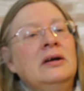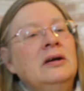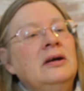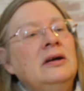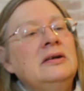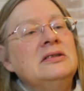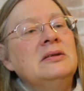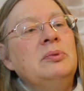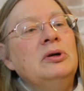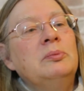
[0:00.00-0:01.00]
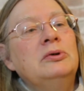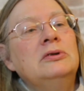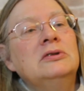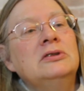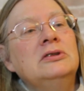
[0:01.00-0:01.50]
It has the
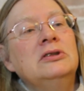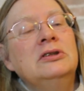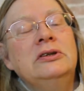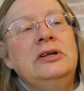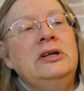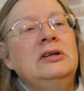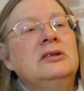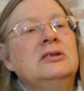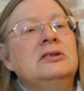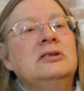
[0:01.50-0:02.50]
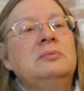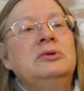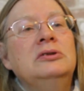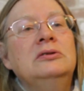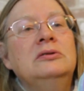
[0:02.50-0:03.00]
purples and the greens and the
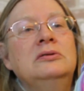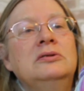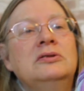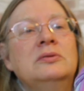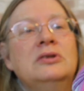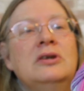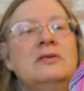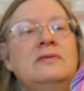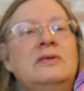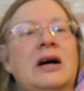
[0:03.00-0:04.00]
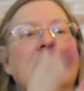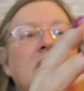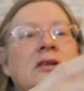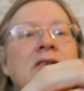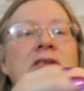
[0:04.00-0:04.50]
blues with all the
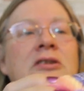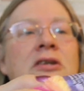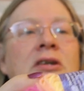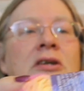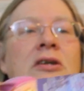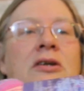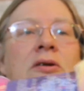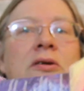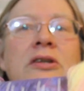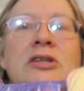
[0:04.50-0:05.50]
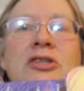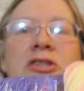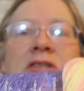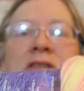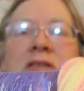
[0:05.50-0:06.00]
flowers,
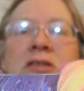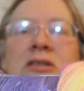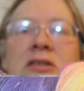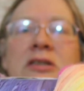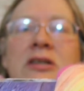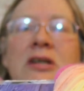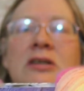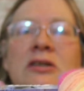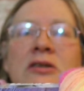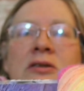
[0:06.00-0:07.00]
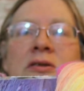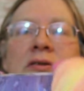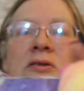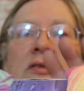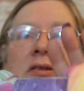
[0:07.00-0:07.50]
oranges and
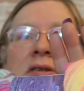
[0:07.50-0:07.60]
yellows.